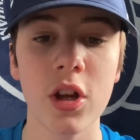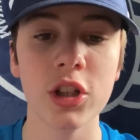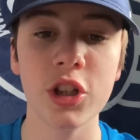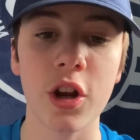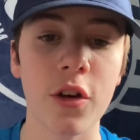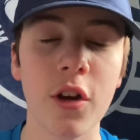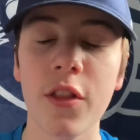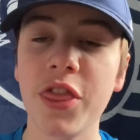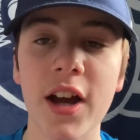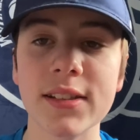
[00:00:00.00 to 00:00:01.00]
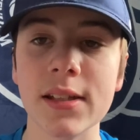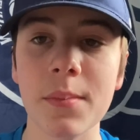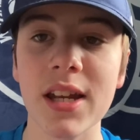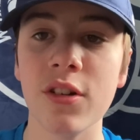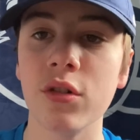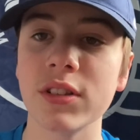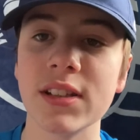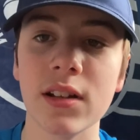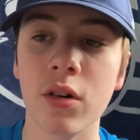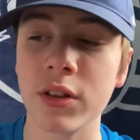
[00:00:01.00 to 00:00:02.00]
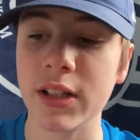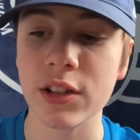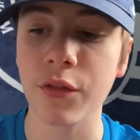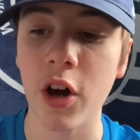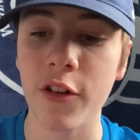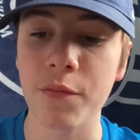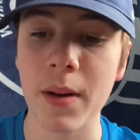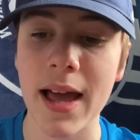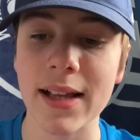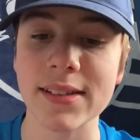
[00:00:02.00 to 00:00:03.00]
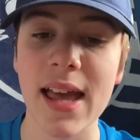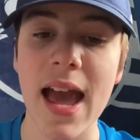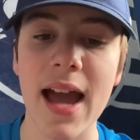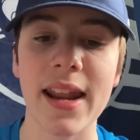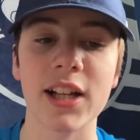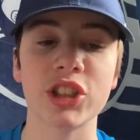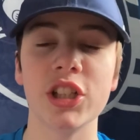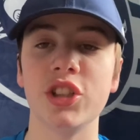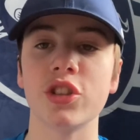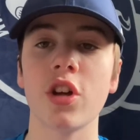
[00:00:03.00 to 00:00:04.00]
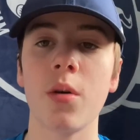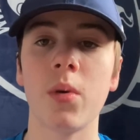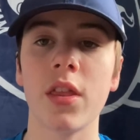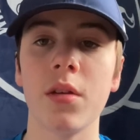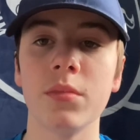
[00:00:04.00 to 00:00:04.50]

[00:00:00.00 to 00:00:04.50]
you know, 30 million on these five players and actually just hope one of them